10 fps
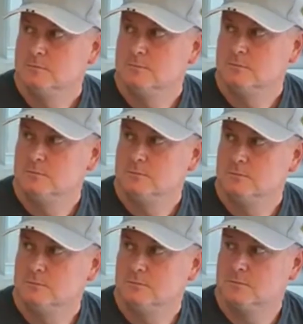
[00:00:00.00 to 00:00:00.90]

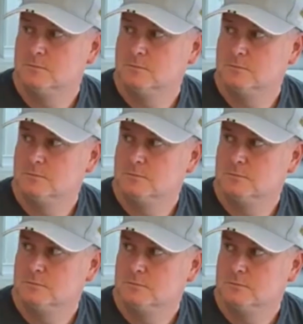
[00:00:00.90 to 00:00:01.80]

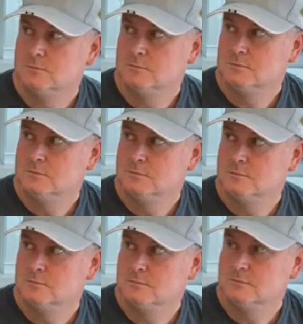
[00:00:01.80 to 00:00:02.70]

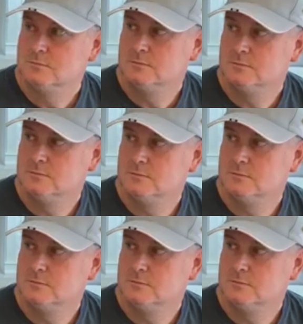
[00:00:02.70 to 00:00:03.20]
The person shown says nothing.